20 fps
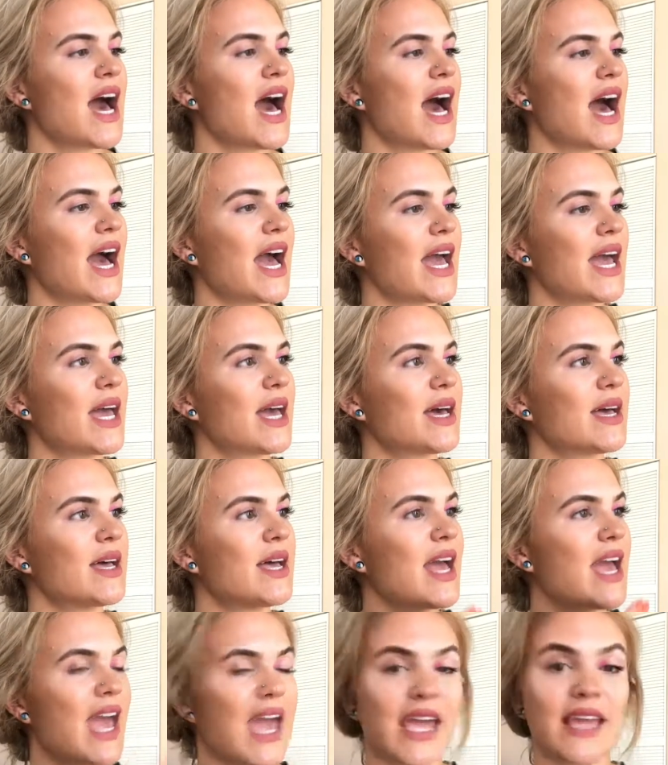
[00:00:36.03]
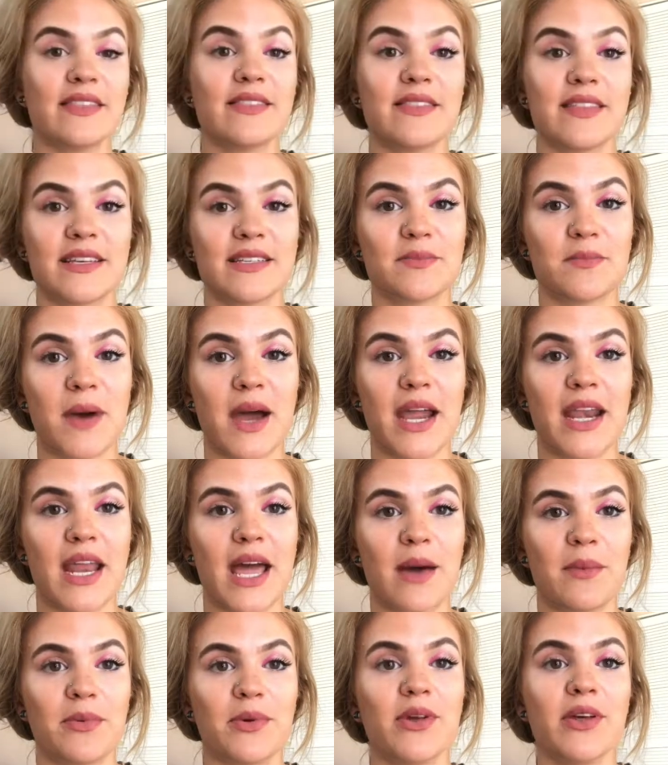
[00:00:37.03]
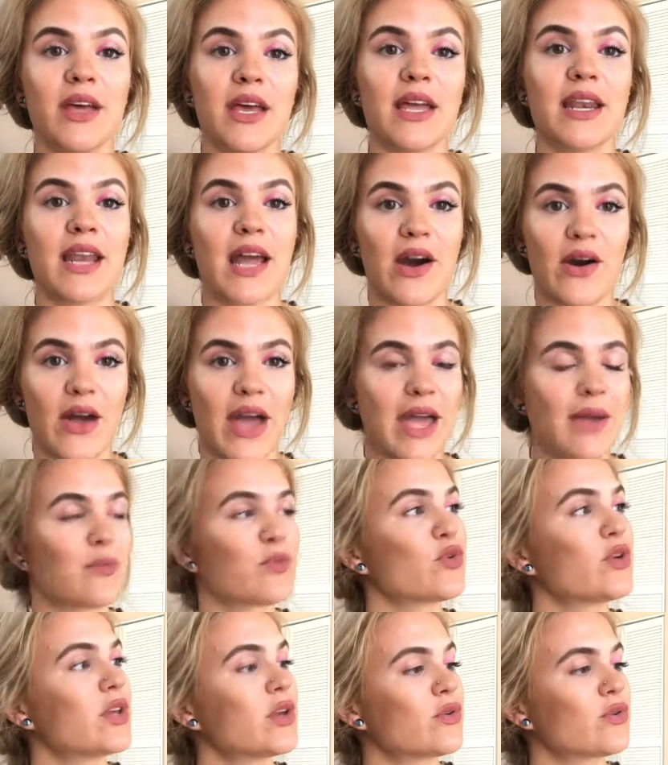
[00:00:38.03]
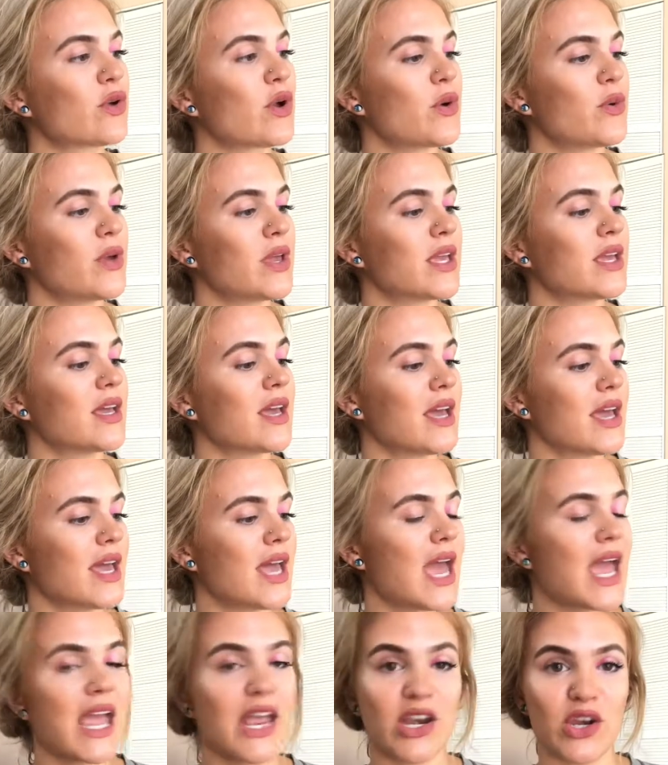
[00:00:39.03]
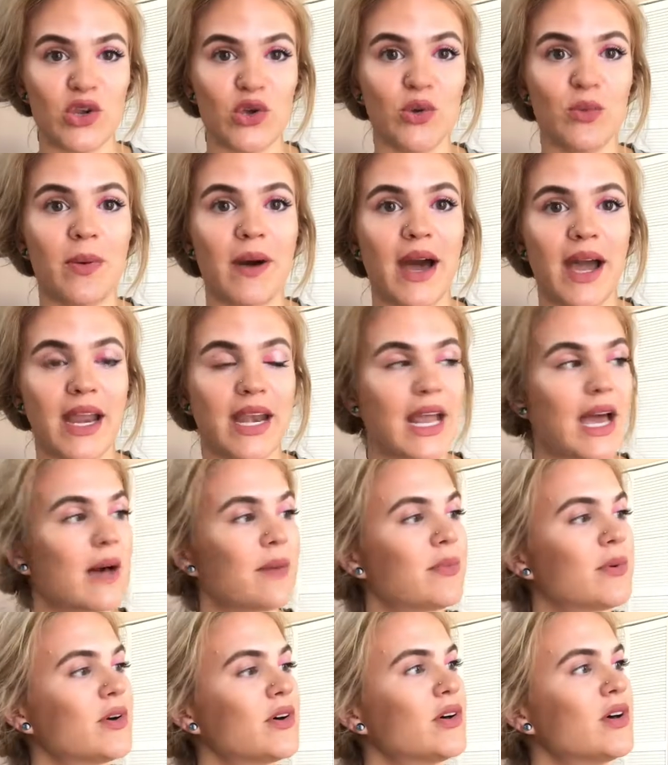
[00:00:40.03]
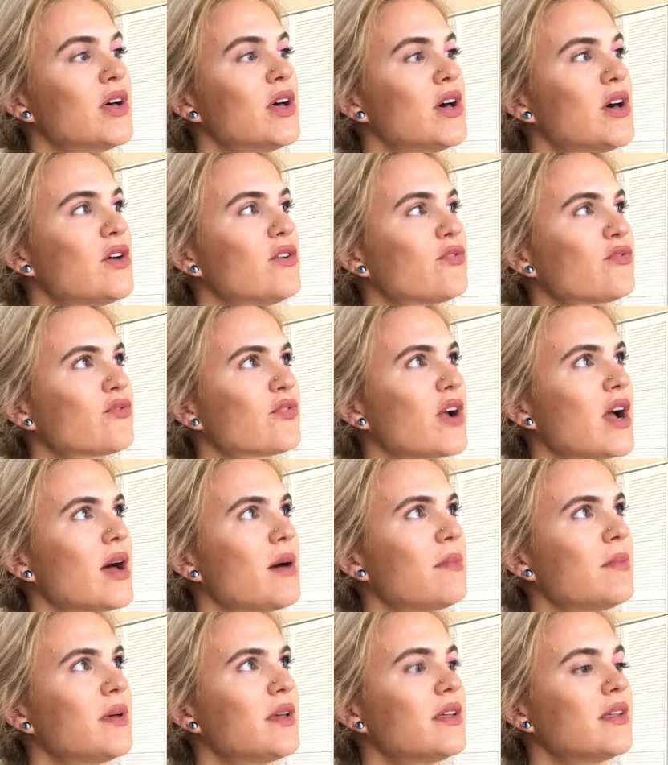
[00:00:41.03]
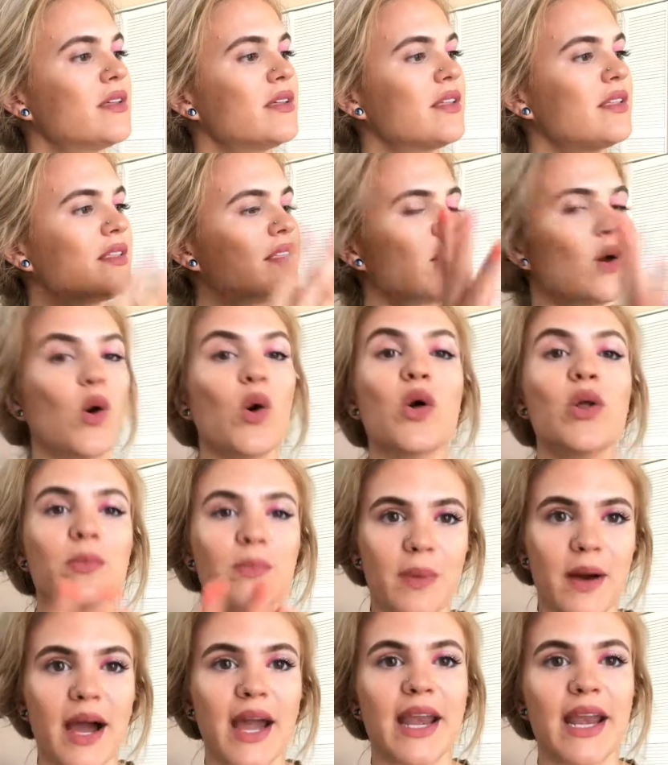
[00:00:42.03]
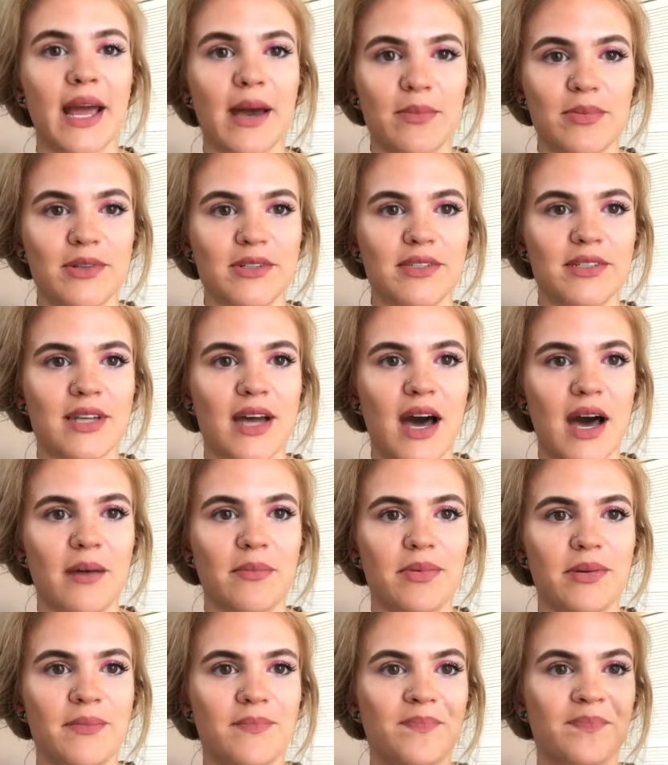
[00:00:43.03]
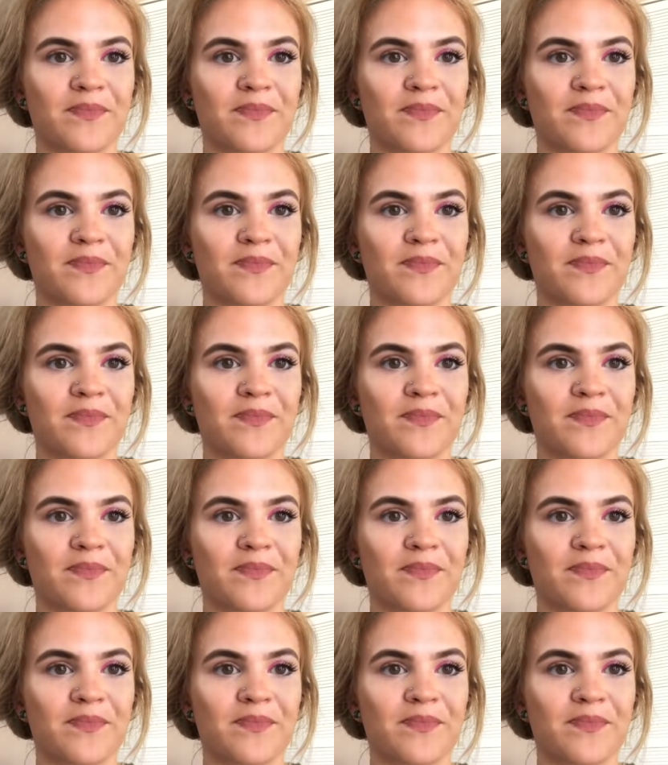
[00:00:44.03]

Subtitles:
I ate this pineapple, and now I am regrowing a new pineapple from the old pineapple's top.